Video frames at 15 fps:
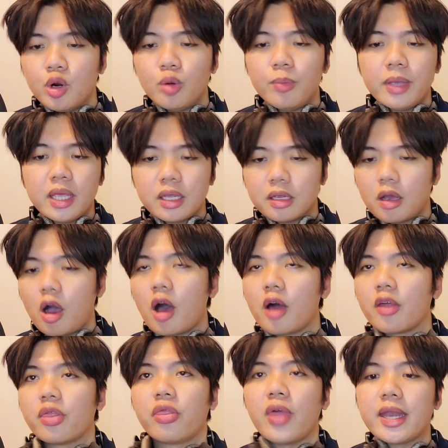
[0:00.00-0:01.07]
booming,
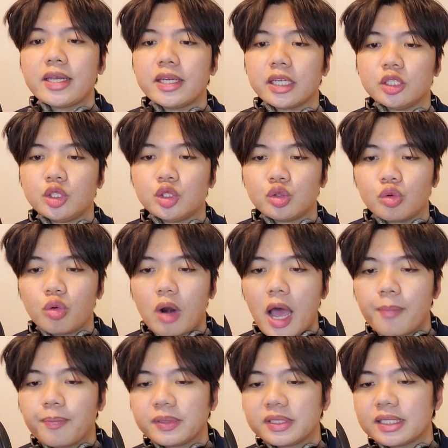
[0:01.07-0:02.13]
authentic drop.